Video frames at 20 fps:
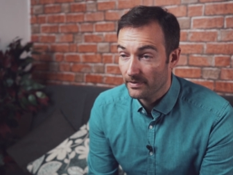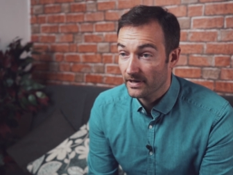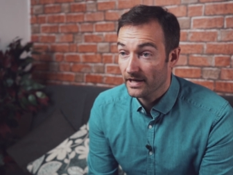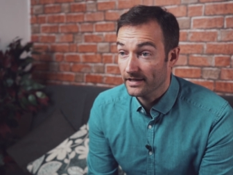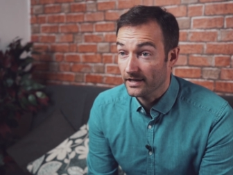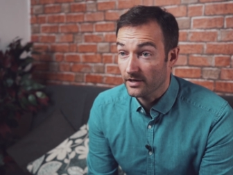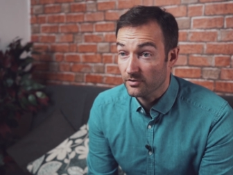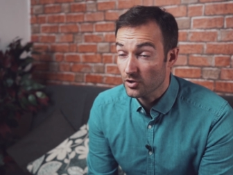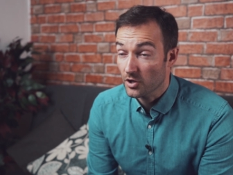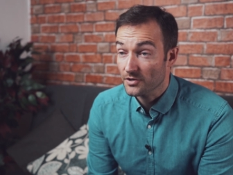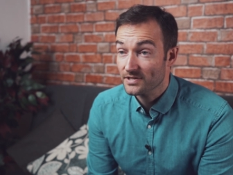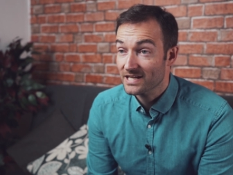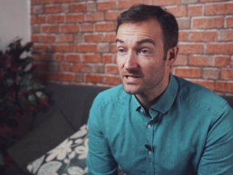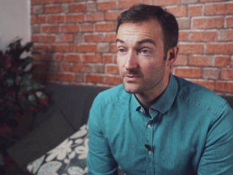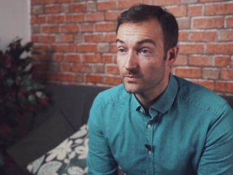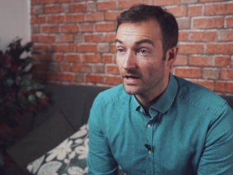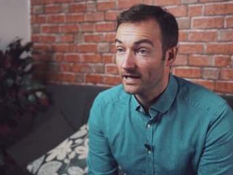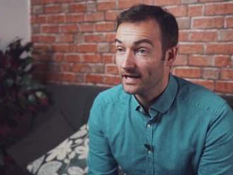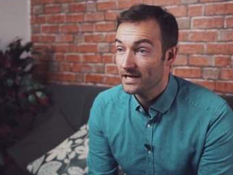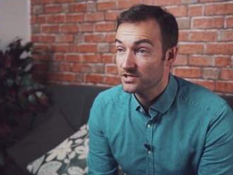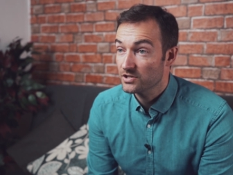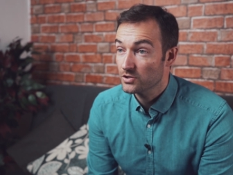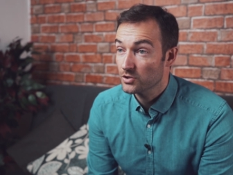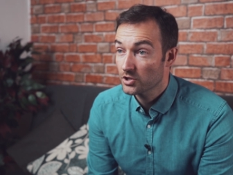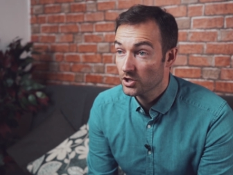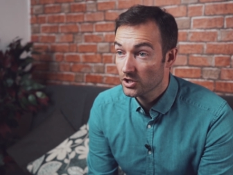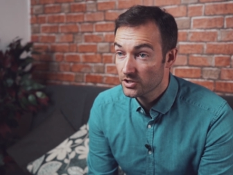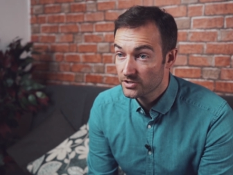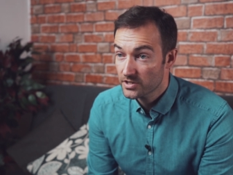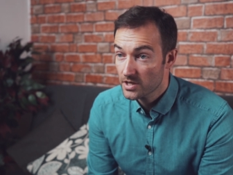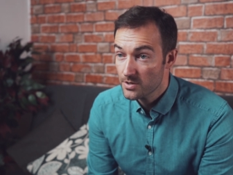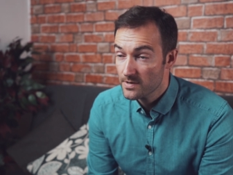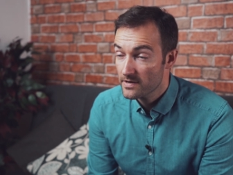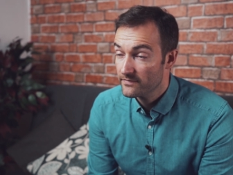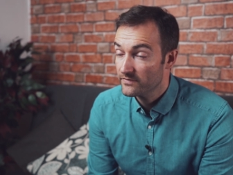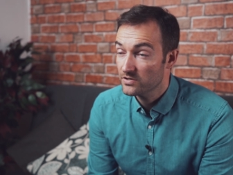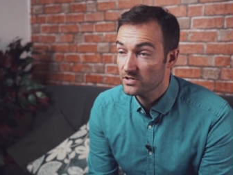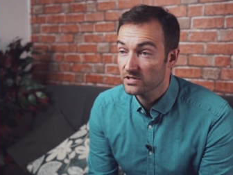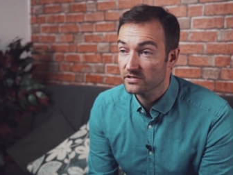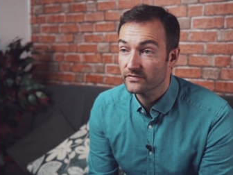uh, you know, not as well as you could do
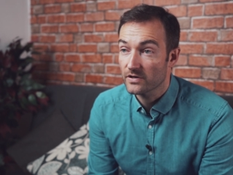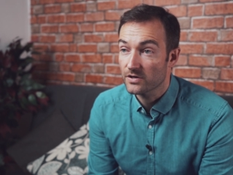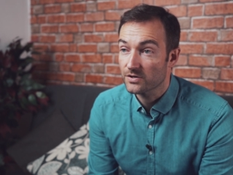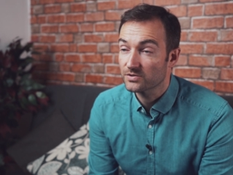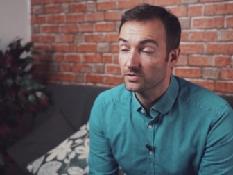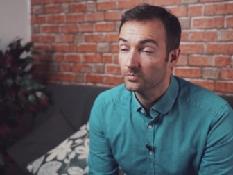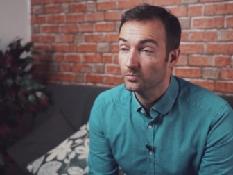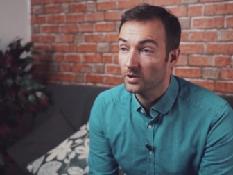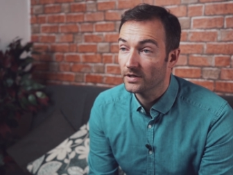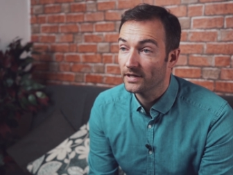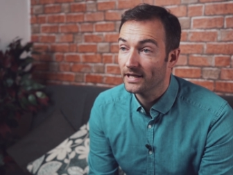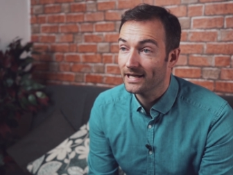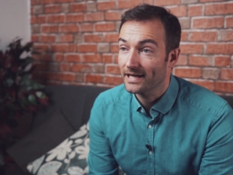if you just focus on one